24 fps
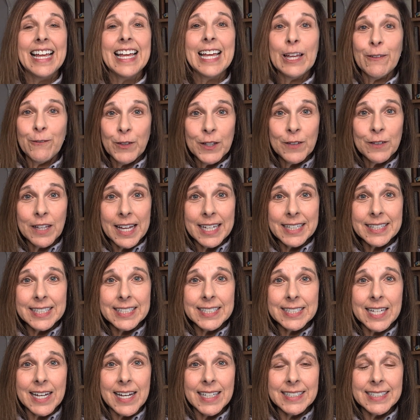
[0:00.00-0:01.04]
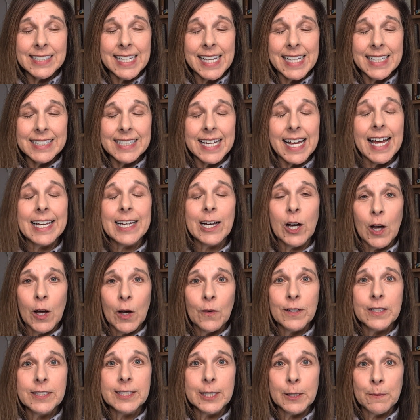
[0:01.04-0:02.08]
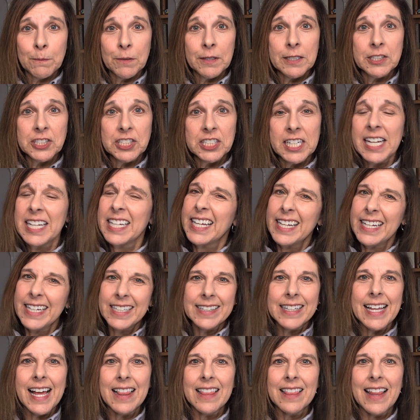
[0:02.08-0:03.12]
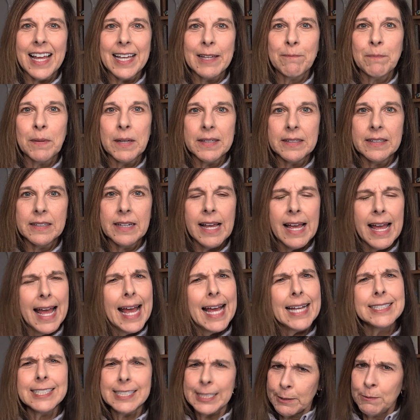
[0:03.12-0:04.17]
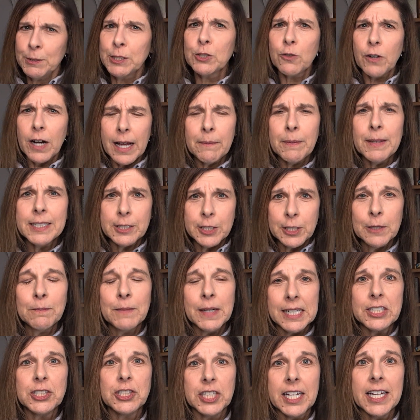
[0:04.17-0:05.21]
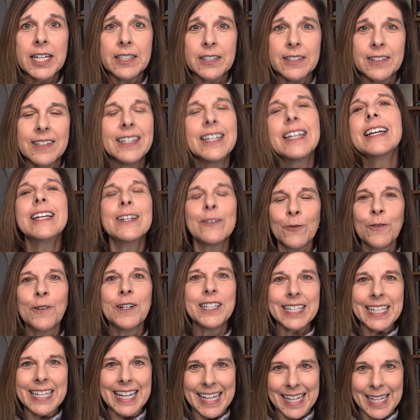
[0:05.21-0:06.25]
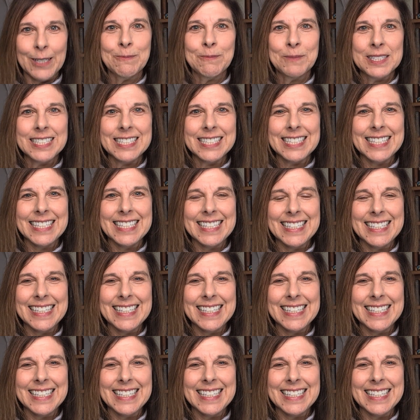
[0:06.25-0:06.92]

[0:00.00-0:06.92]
If you like this content, I always appreciate hitting that like button and subscribing to my channel. It really helps.